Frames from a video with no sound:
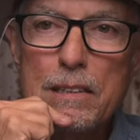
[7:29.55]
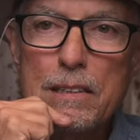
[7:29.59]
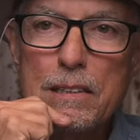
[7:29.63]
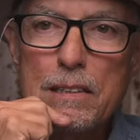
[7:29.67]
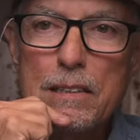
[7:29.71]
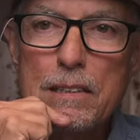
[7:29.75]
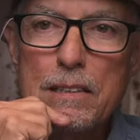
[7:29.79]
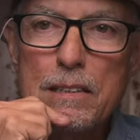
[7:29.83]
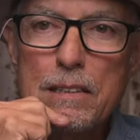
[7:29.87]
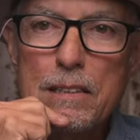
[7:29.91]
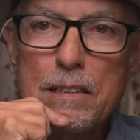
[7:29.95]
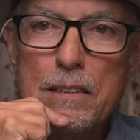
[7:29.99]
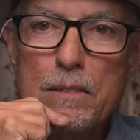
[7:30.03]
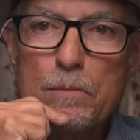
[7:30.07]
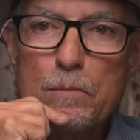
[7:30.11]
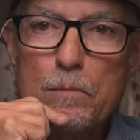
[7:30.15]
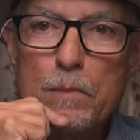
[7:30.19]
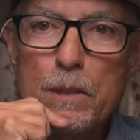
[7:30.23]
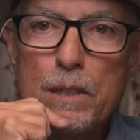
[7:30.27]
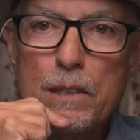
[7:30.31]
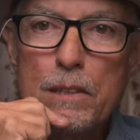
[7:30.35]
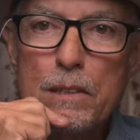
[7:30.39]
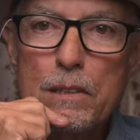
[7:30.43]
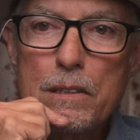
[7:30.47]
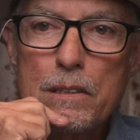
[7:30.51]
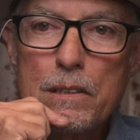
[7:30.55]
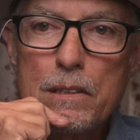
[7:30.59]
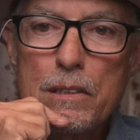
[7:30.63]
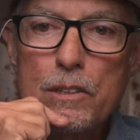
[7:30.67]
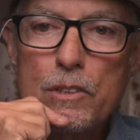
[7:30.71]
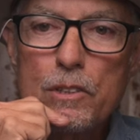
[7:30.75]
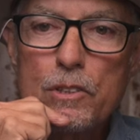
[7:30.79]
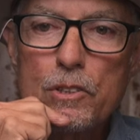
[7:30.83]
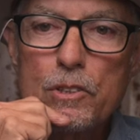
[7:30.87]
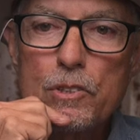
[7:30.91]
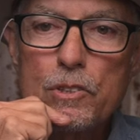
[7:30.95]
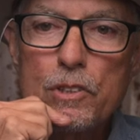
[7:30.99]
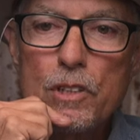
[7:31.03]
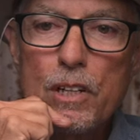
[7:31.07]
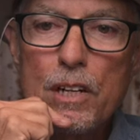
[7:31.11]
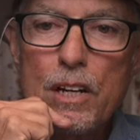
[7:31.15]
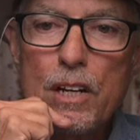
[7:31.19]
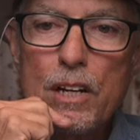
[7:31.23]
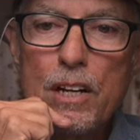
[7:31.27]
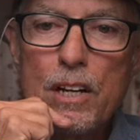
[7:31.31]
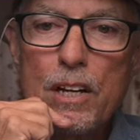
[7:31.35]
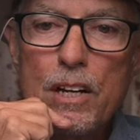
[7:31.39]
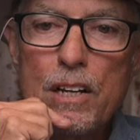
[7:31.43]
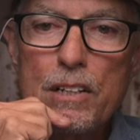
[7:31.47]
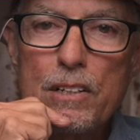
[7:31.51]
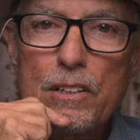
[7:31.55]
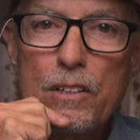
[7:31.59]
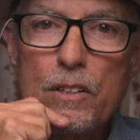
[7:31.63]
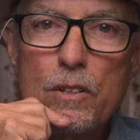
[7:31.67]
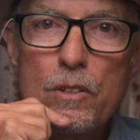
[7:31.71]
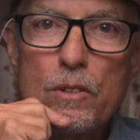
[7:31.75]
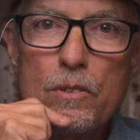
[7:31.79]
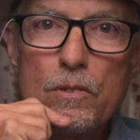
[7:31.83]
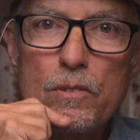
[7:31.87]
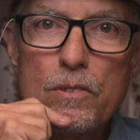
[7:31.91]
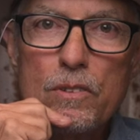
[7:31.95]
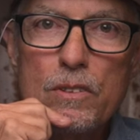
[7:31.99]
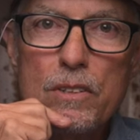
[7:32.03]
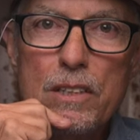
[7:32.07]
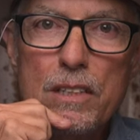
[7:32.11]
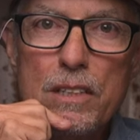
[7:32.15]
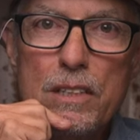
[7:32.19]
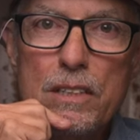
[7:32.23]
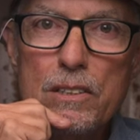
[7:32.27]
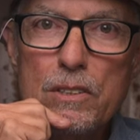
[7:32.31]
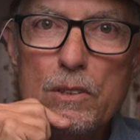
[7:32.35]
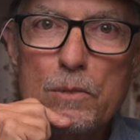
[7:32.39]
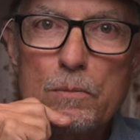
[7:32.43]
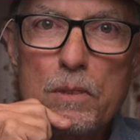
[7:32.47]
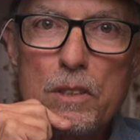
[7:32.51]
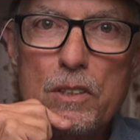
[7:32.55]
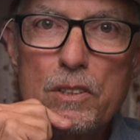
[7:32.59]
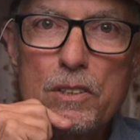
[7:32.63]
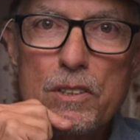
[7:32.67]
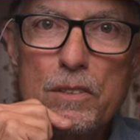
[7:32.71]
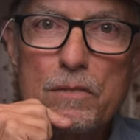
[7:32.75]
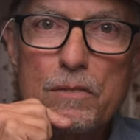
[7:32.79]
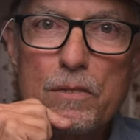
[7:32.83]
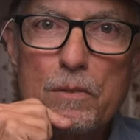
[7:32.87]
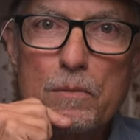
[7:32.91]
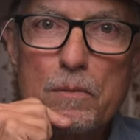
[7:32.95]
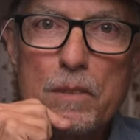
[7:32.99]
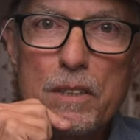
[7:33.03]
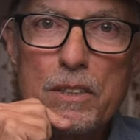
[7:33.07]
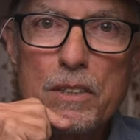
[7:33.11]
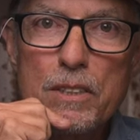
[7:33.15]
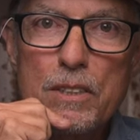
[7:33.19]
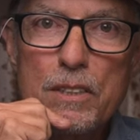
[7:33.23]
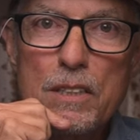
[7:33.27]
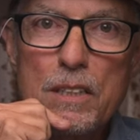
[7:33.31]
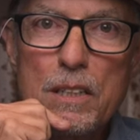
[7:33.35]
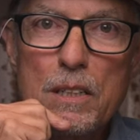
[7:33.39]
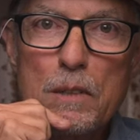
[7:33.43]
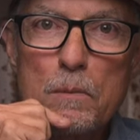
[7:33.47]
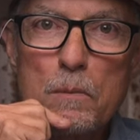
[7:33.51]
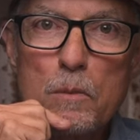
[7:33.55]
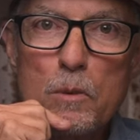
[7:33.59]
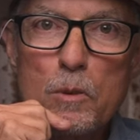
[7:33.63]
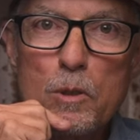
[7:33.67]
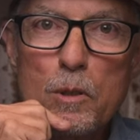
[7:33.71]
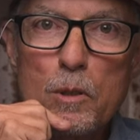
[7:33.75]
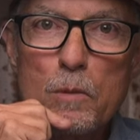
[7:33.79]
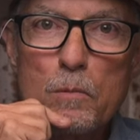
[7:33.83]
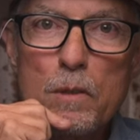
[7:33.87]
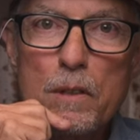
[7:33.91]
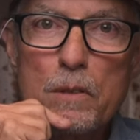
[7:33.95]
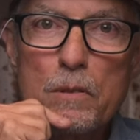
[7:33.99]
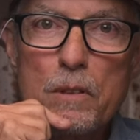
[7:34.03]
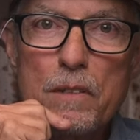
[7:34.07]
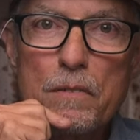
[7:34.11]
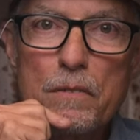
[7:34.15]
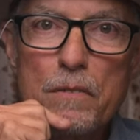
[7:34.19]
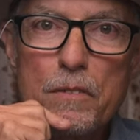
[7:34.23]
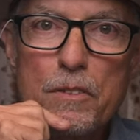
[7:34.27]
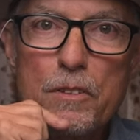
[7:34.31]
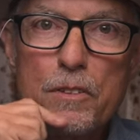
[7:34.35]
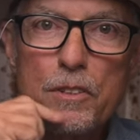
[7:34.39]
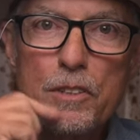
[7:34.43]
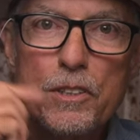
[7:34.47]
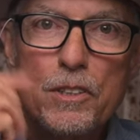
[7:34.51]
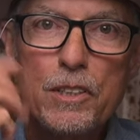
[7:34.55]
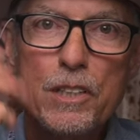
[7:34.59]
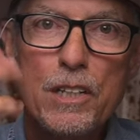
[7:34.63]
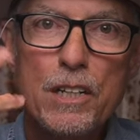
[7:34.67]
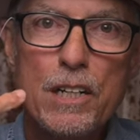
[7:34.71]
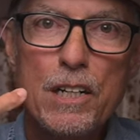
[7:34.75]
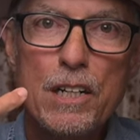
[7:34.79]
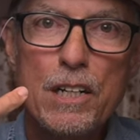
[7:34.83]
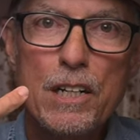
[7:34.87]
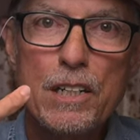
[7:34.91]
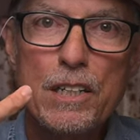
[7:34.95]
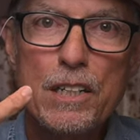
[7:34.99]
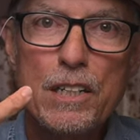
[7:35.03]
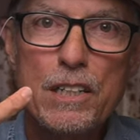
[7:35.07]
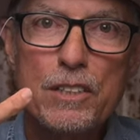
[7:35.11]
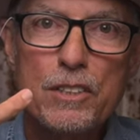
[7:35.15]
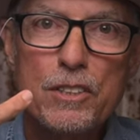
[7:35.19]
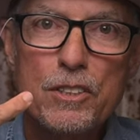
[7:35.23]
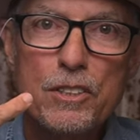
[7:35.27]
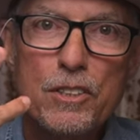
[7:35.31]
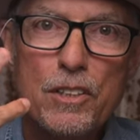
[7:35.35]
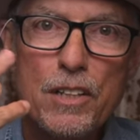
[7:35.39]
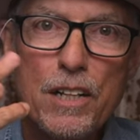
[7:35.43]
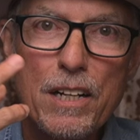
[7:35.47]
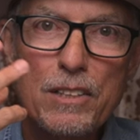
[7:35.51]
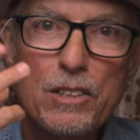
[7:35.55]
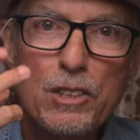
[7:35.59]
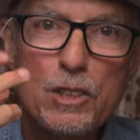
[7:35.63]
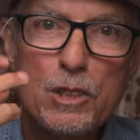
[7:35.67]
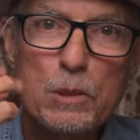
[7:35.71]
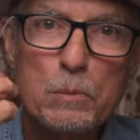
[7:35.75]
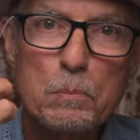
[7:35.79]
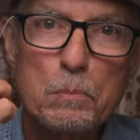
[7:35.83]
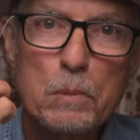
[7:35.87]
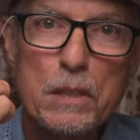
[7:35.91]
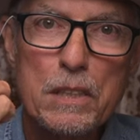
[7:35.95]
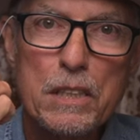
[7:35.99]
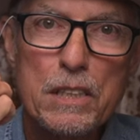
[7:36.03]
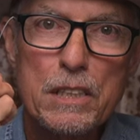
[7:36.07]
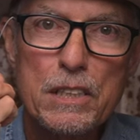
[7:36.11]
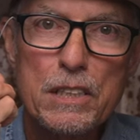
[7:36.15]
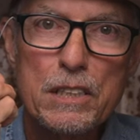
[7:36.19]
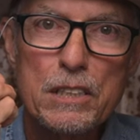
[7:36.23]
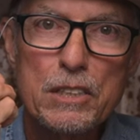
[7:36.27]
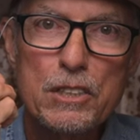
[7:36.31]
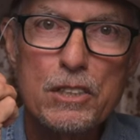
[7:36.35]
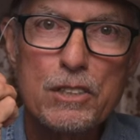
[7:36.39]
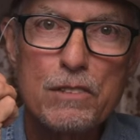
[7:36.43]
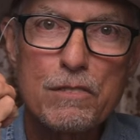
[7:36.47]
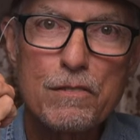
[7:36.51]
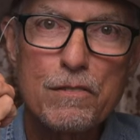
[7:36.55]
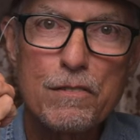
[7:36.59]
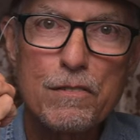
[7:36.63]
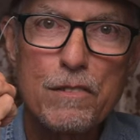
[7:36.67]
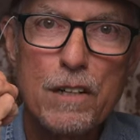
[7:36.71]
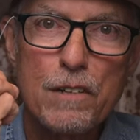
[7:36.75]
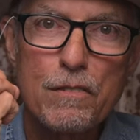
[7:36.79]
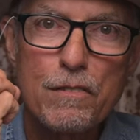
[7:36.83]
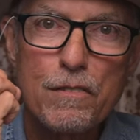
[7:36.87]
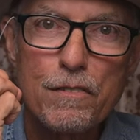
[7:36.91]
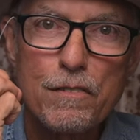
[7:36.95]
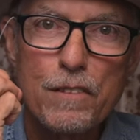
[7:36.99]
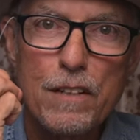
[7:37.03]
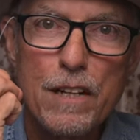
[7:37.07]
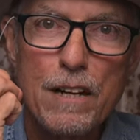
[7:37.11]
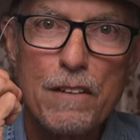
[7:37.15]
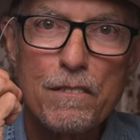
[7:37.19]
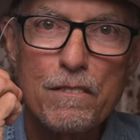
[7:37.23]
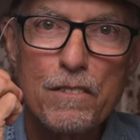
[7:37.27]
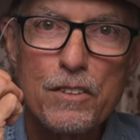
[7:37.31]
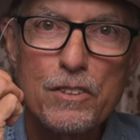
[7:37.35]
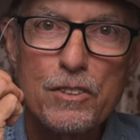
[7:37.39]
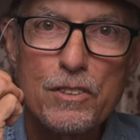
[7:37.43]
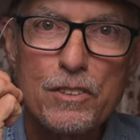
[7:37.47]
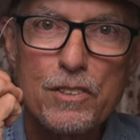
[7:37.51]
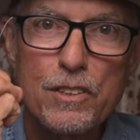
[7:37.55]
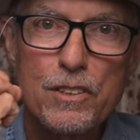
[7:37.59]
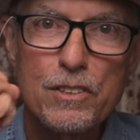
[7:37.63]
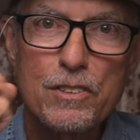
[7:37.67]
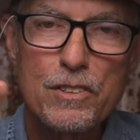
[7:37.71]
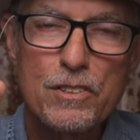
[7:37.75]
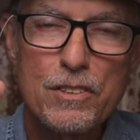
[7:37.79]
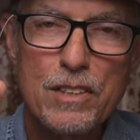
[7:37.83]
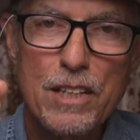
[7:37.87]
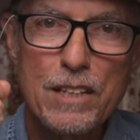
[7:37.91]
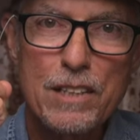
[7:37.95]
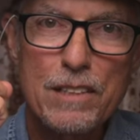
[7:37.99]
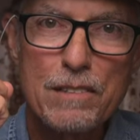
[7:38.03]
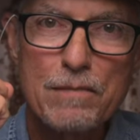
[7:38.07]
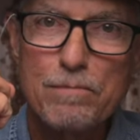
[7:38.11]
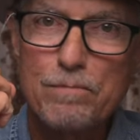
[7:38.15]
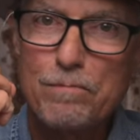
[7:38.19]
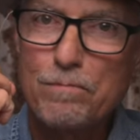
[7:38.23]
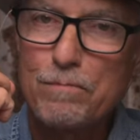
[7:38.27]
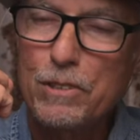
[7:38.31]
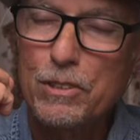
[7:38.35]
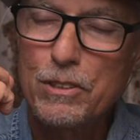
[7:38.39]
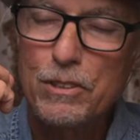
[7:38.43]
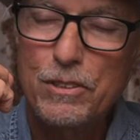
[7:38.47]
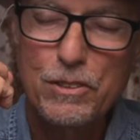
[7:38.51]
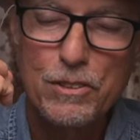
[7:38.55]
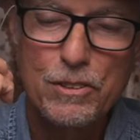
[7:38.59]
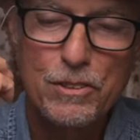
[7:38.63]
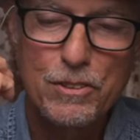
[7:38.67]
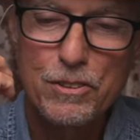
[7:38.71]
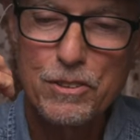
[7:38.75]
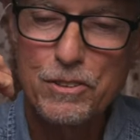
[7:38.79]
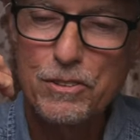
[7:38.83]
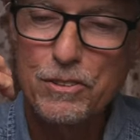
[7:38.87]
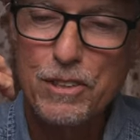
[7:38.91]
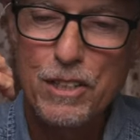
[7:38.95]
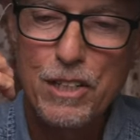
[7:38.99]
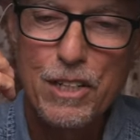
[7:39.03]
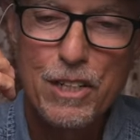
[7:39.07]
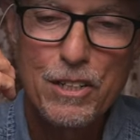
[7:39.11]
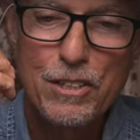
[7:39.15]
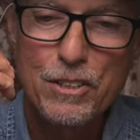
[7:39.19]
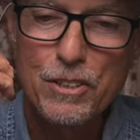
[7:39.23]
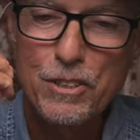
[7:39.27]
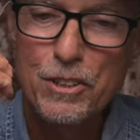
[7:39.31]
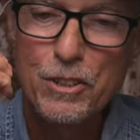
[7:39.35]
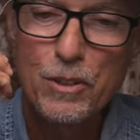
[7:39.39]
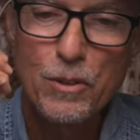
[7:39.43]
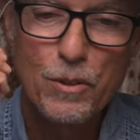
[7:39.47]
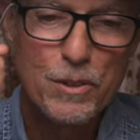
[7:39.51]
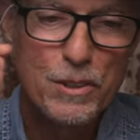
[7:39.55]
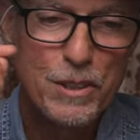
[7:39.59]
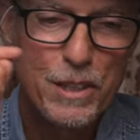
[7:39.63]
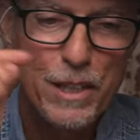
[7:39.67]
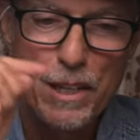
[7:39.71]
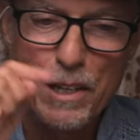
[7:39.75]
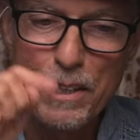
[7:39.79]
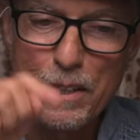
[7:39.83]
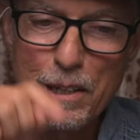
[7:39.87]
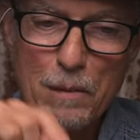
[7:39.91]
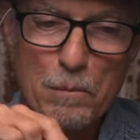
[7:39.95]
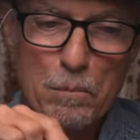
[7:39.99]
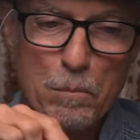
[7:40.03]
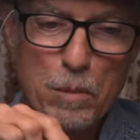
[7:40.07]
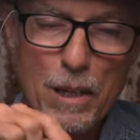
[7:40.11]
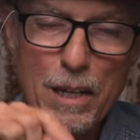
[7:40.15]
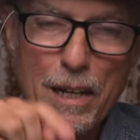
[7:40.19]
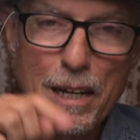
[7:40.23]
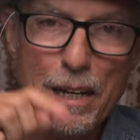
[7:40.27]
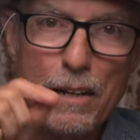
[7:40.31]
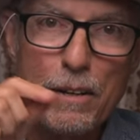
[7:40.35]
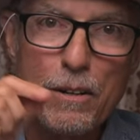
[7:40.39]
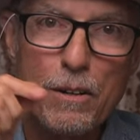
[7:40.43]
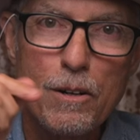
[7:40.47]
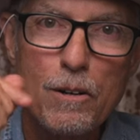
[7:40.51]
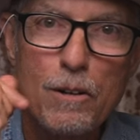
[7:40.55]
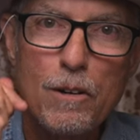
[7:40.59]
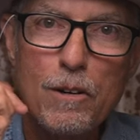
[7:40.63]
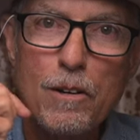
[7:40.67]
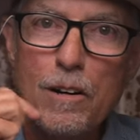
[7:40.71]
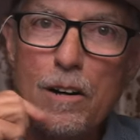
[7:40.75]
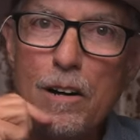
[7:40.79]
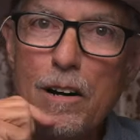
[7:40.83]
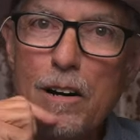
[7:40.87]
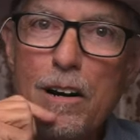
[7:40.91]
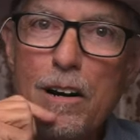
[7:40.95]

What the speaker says: because I don't need as much information anymore. But if you're young and you're that sponge of a fly fisher that's you're going down that black hole,